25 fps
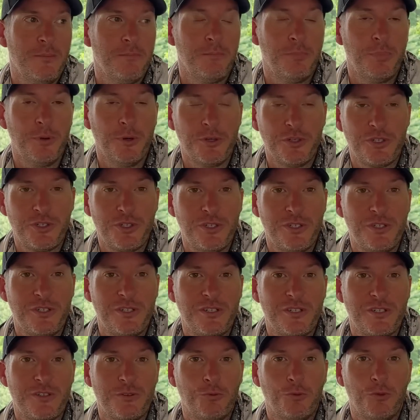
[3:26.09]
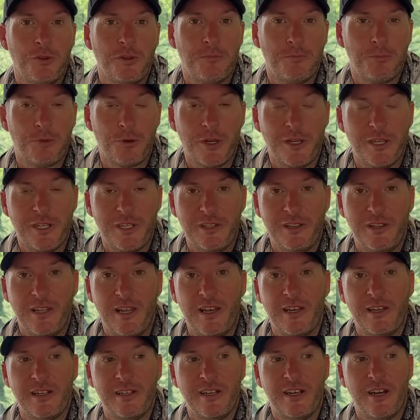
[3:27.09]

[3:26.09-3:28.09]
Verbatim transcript: bushes with braided line.